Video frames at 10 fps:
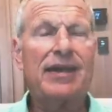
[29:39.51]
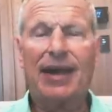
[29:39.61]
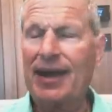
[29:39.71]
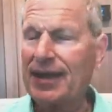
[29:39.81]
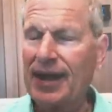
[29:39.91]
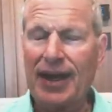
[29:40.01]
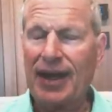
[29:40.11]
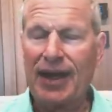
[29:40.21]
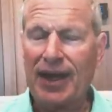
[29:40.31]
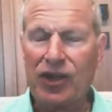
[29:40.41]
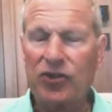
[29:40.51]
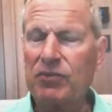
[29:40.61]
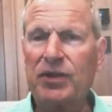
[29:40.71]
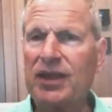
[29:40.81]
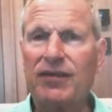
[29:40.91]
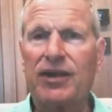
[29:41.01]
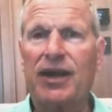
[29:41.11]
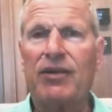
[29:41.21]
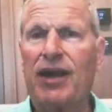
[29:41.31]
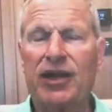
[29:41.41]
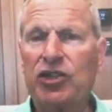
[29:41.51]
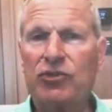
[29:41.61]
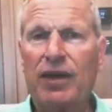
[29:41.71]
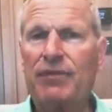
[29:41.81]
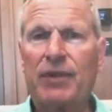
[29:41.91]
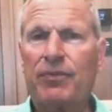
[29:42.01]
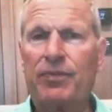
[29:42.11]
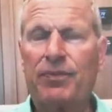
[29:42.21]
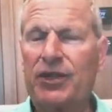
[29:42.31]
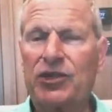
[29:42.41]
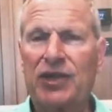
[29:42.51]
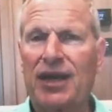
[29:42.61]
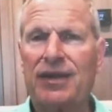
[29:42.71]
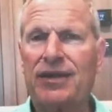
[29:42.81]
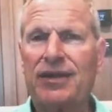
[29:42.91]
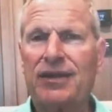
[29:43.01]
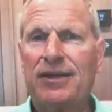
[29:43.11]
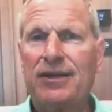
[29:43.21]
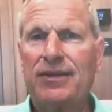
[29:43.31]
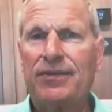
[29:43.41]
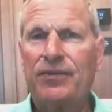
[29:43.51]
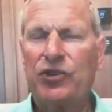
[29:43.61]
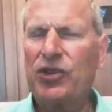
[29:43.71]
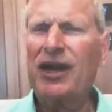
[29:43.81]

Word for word: God, I, I couldn't believe it. And I, I just wrapped up by saying, do you